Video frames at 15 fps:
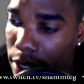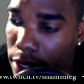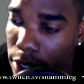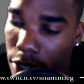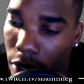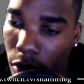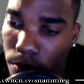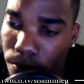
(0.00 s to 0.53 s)

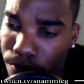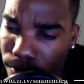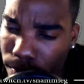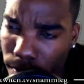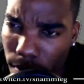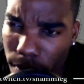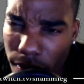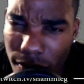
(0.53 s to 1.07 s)
So
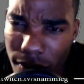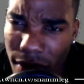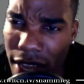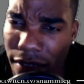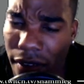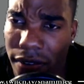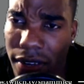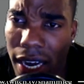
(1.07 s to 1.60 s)
if
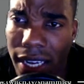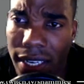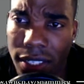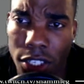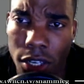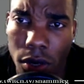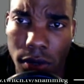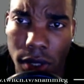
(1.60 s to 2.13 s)
I've got, you
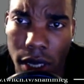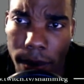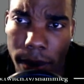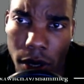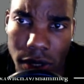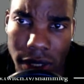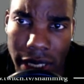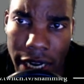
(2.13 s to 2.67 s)
know,
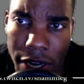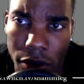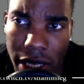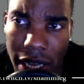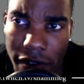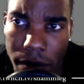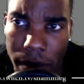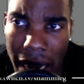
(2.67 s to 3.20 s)
about 10 or
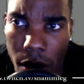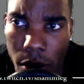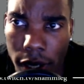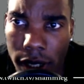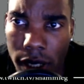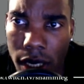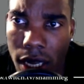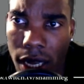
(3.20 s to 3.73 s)
11 power,
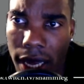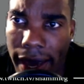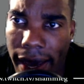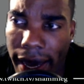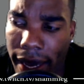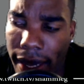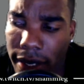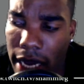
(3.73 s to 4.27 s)

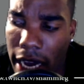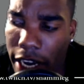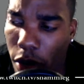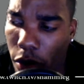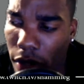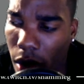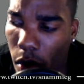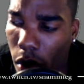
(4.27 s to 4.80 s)
and I know
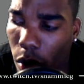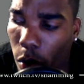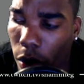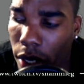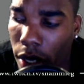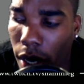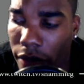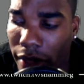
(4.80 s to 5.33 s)
that I want to
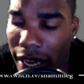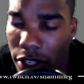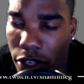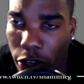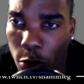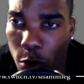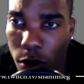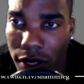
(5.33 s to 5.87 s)
win on that
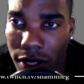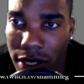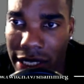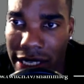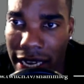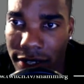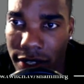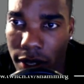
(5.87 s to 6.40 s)
turn with
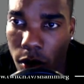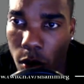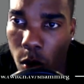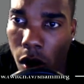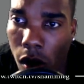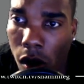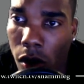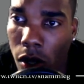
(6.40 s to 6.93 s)
Sansa, the
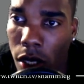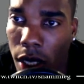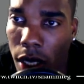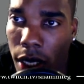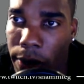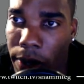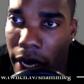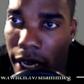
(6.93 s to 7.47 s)
wall,
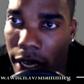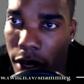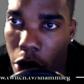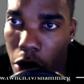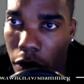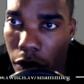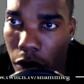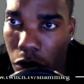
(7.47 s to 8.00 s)
and
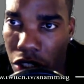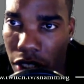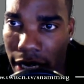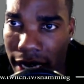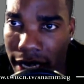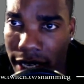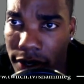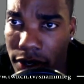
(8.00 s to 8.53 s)
all of those
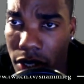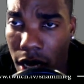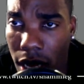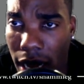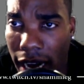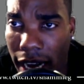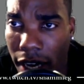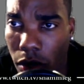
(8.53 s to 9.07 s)
shenanigans,
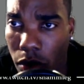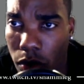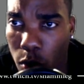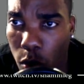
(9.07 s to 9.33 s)
I will